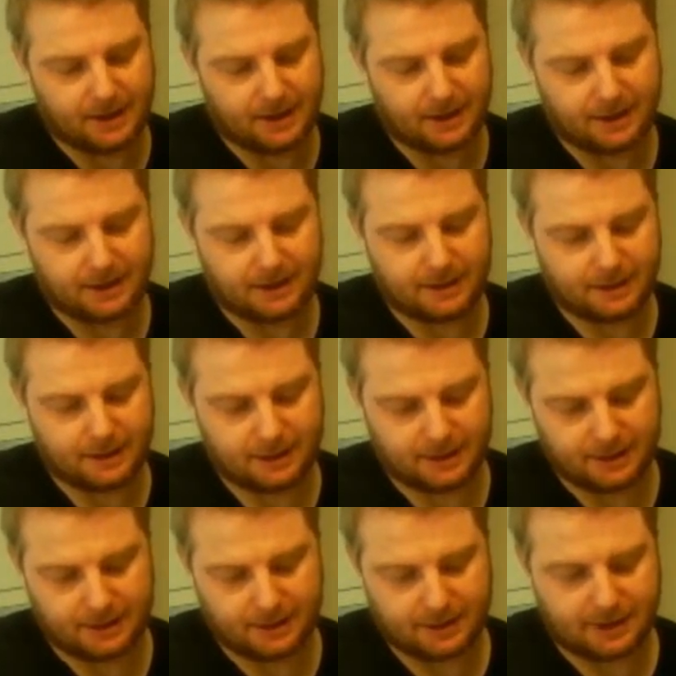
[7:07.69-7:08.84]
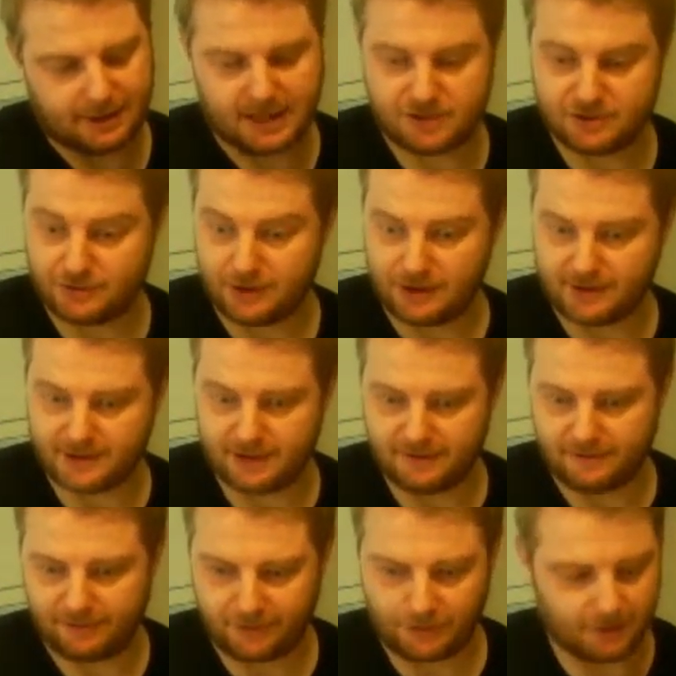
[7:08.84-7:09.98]
that these struts didn't
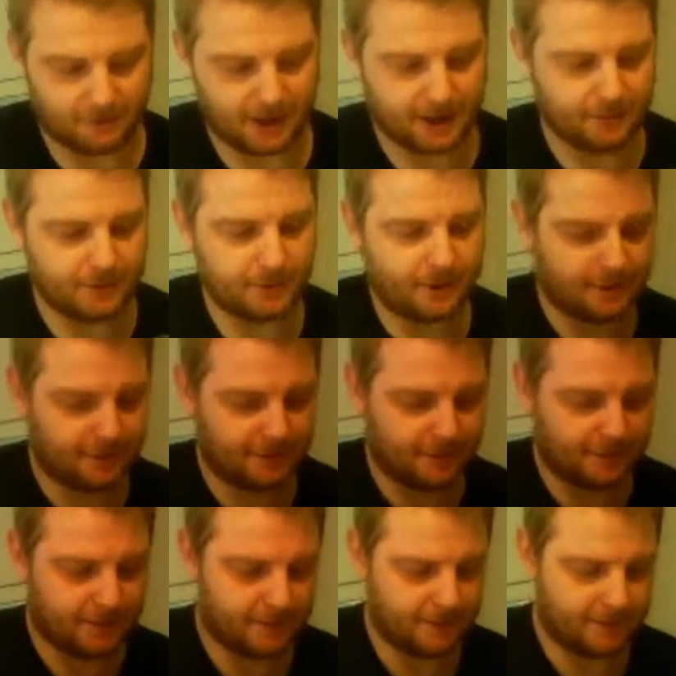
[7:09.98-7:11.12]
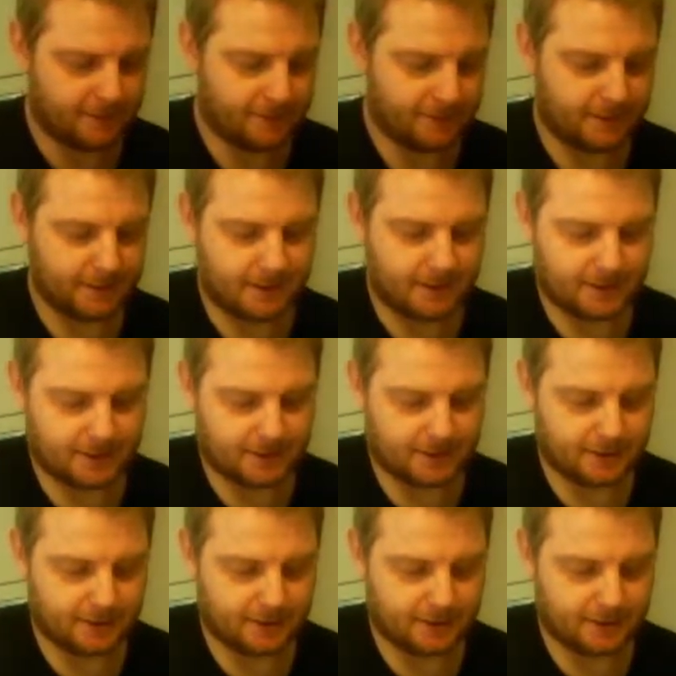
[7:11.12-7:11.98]
fall around. That's the